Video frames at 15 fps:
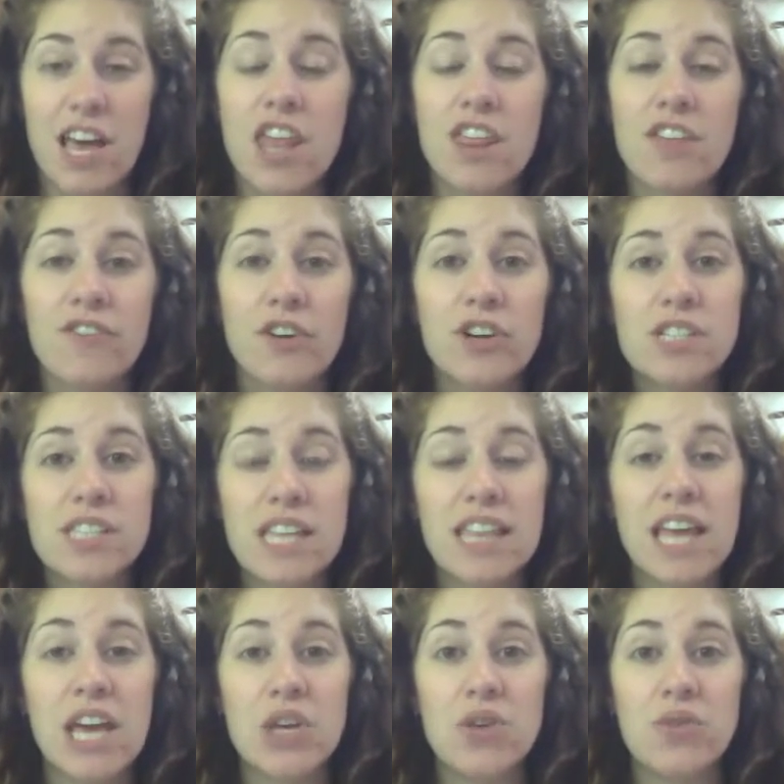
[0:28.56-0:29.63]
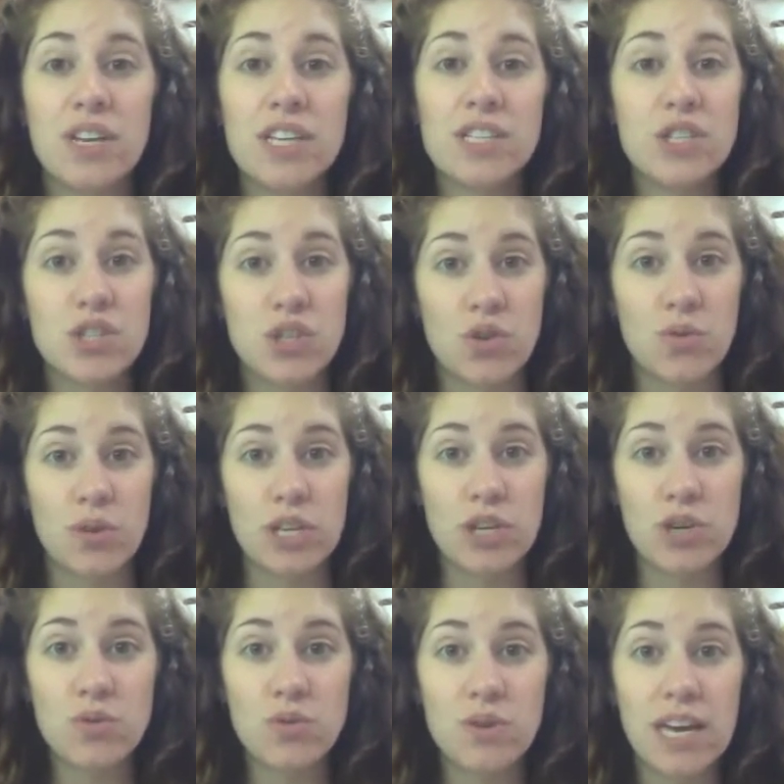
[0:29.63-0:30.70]
The first thing that you need to do when
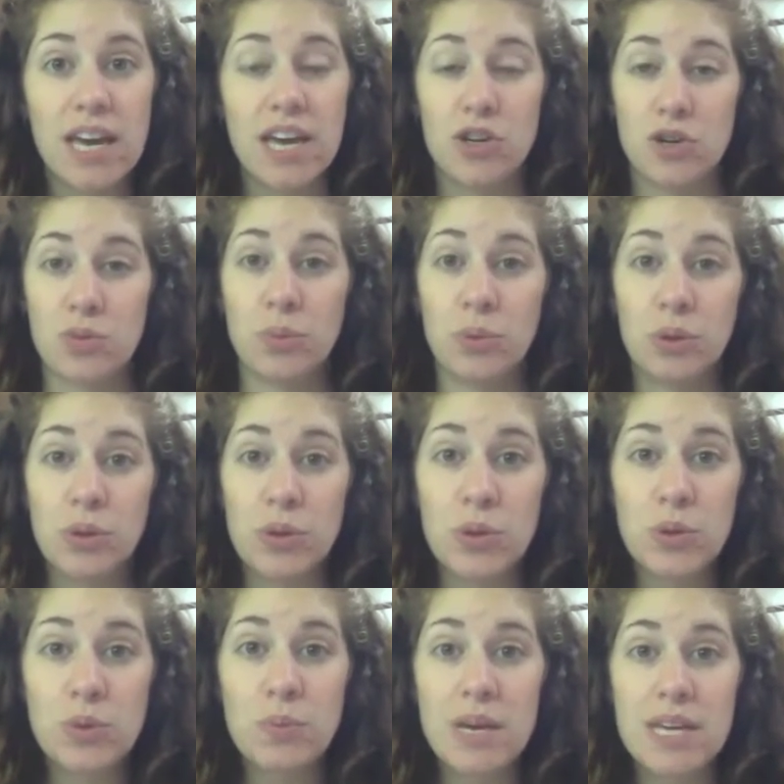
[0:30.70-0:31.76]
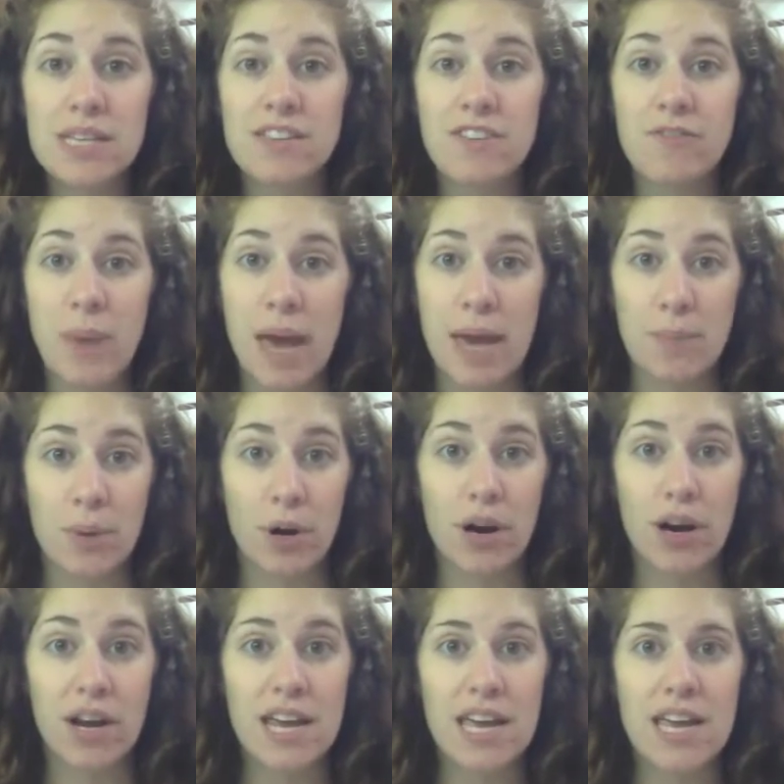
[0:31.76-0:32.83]
you get your blue piece of paper
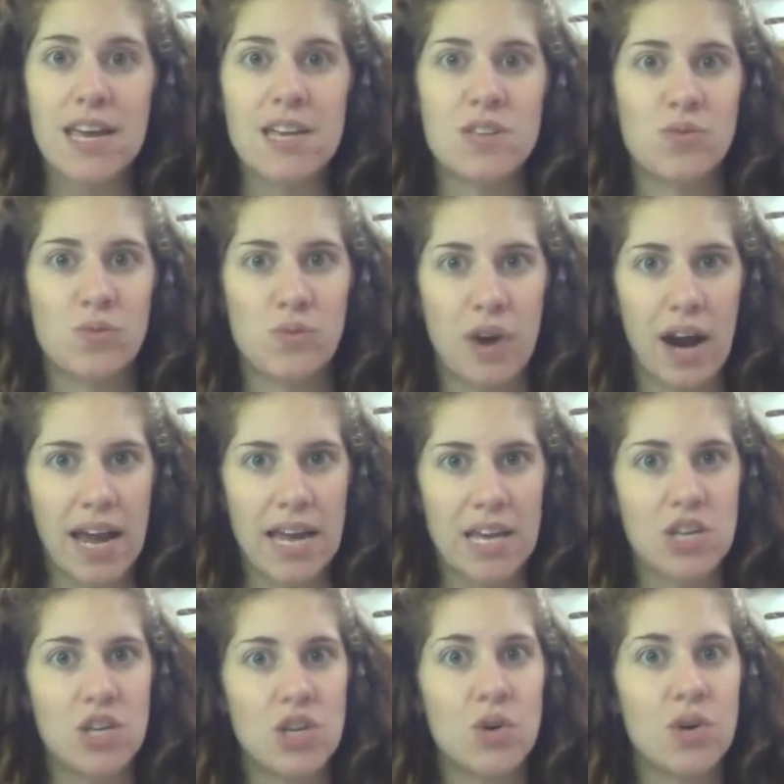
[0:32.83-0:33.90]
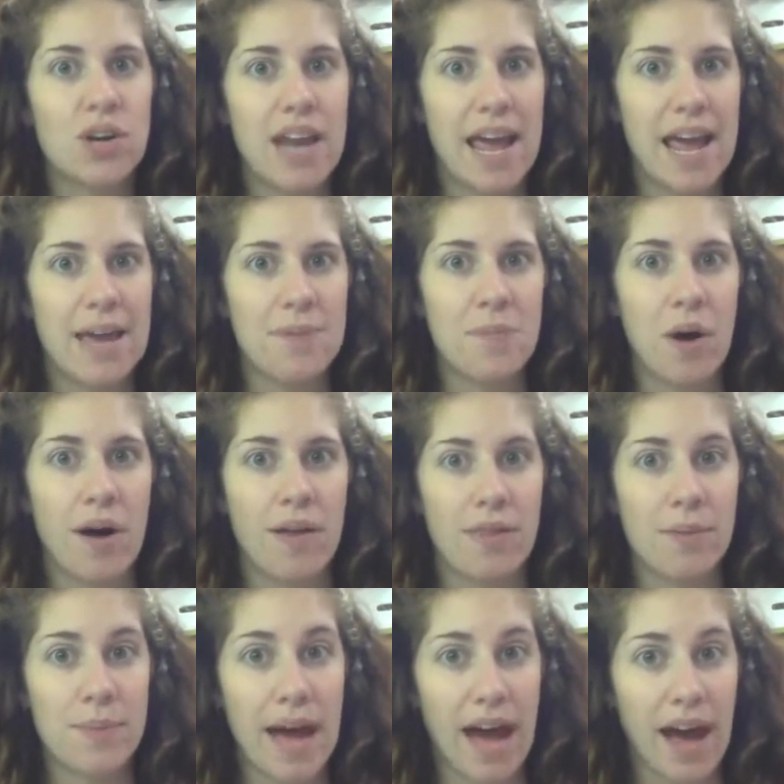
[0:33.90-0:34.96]
is write your name on the
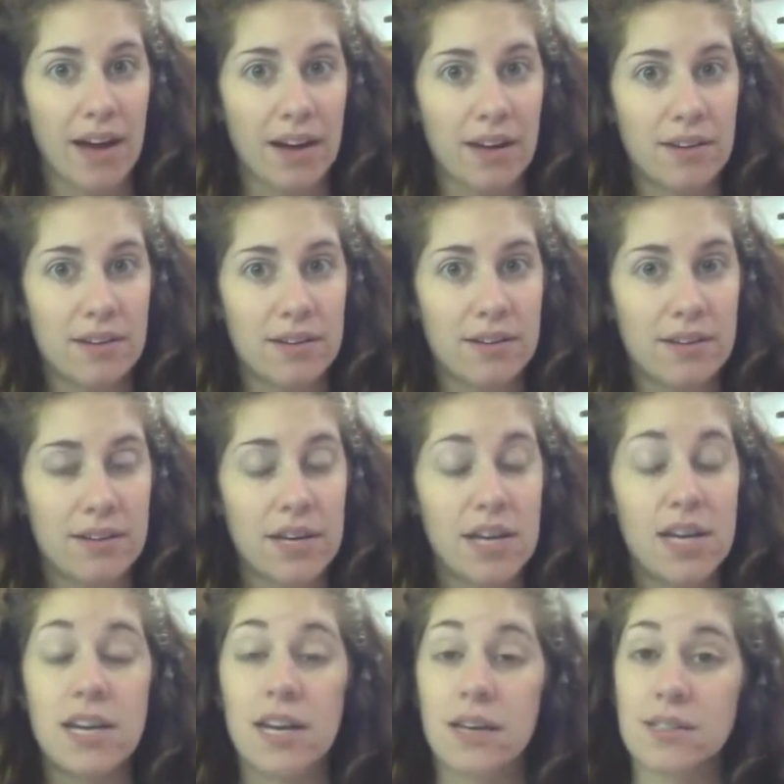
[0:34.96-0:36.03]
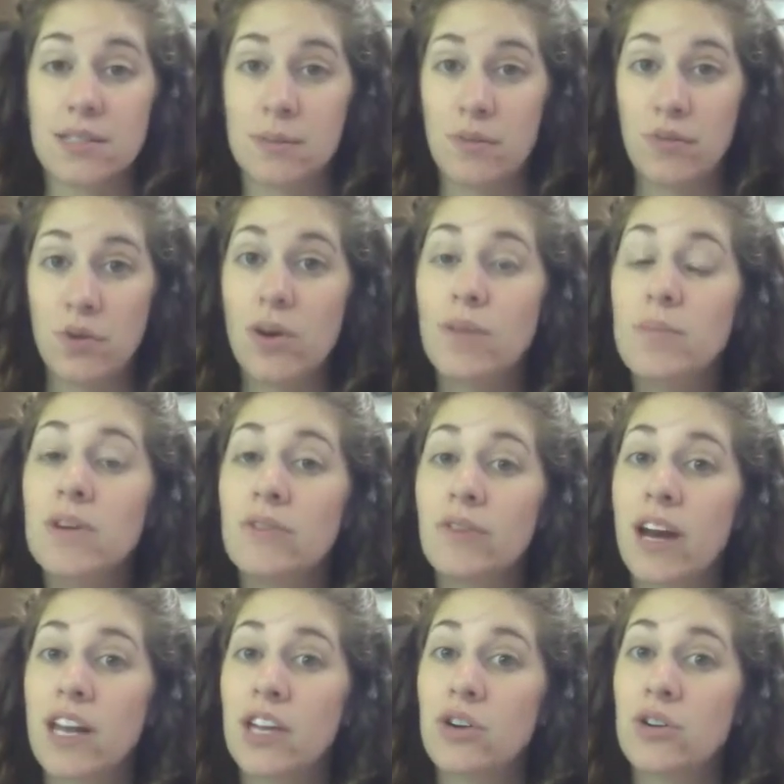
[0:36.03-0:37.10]
back. Now, some of you have been
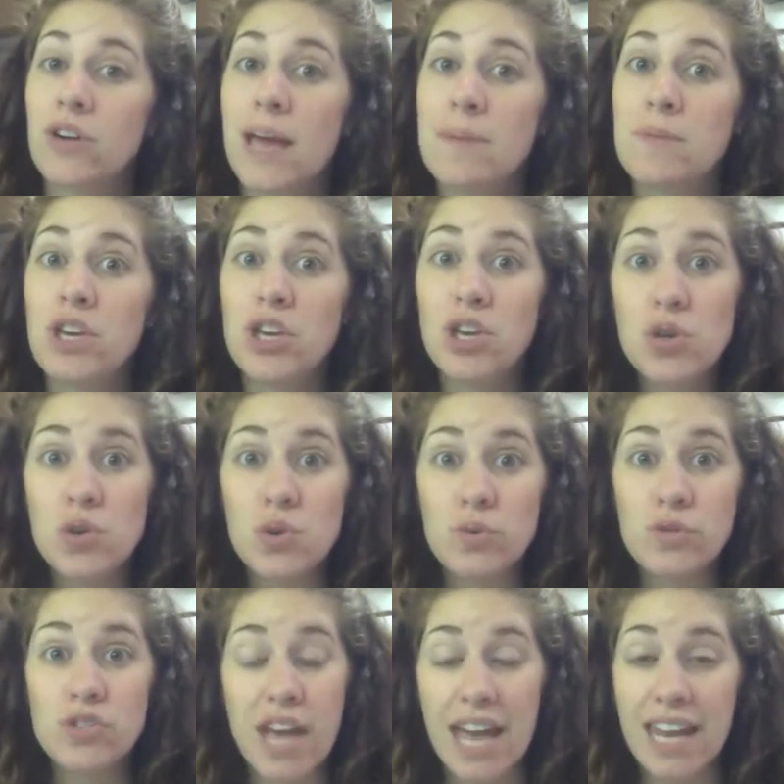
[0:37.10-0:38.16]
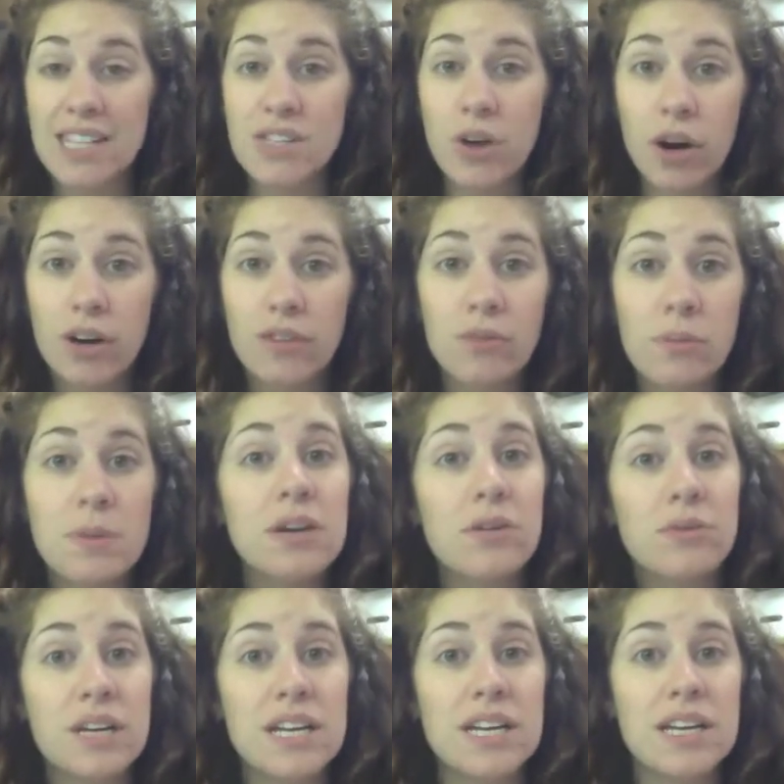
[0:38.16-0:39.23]
writing your name huge and it's hard for me to
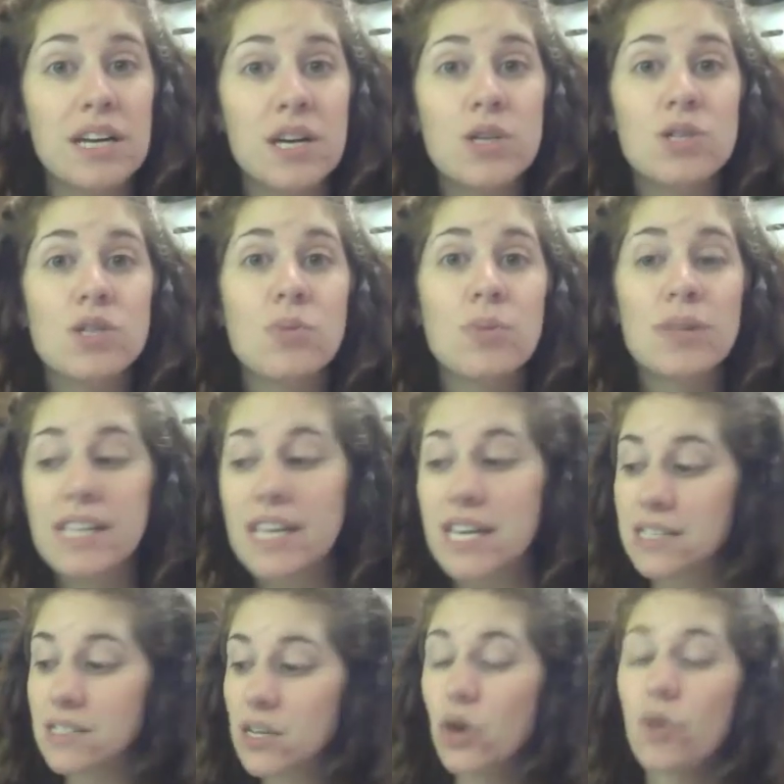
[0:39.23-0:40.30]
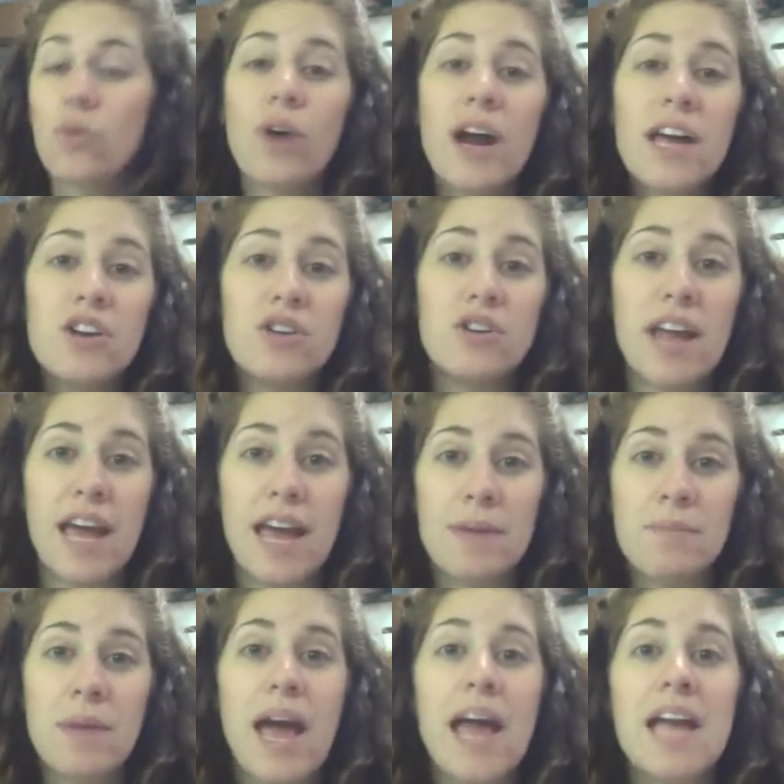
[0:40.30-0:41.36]
read, so please write your
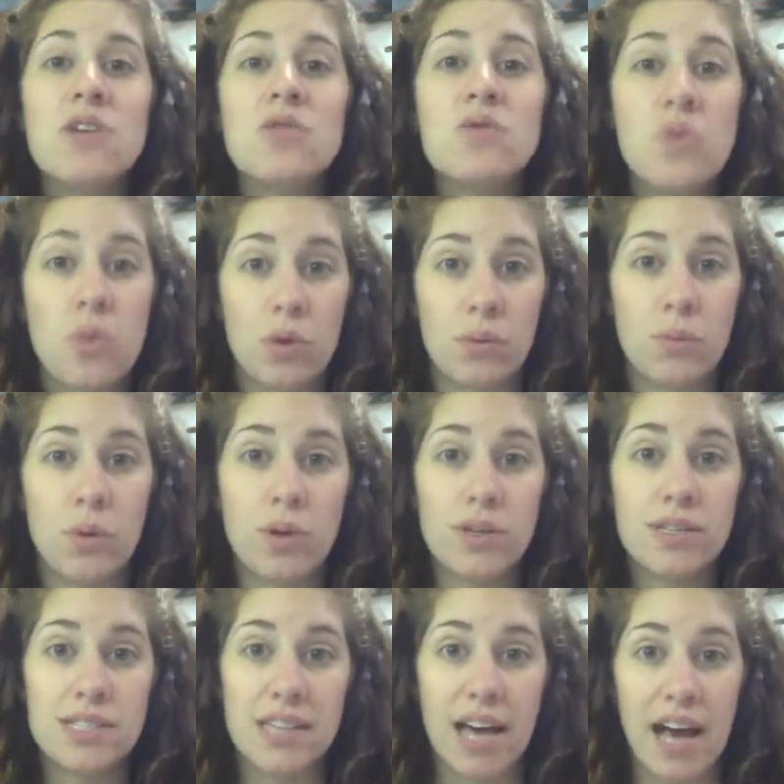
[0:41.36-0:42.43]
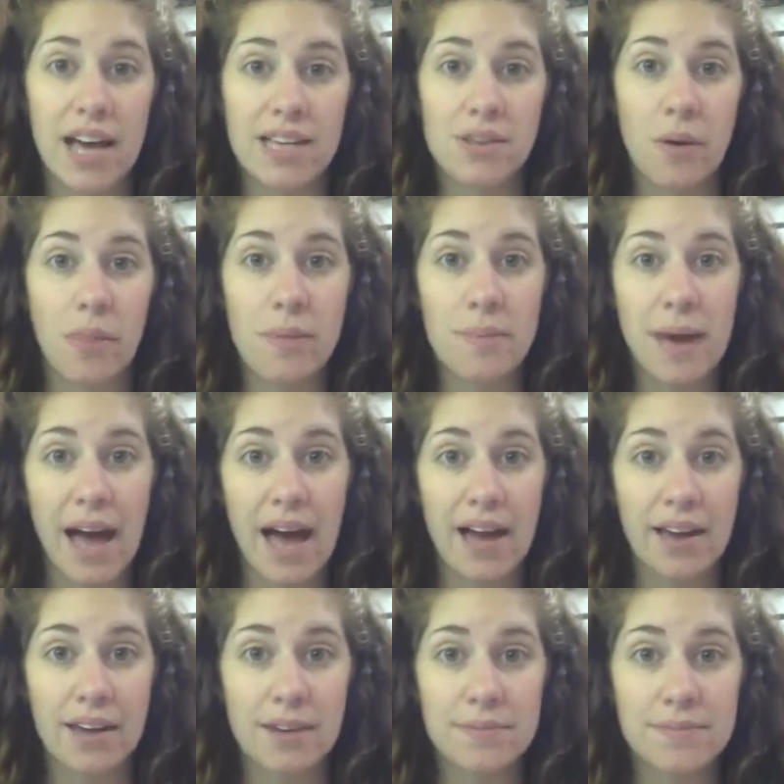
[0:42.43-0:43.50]
name a normal size on the back.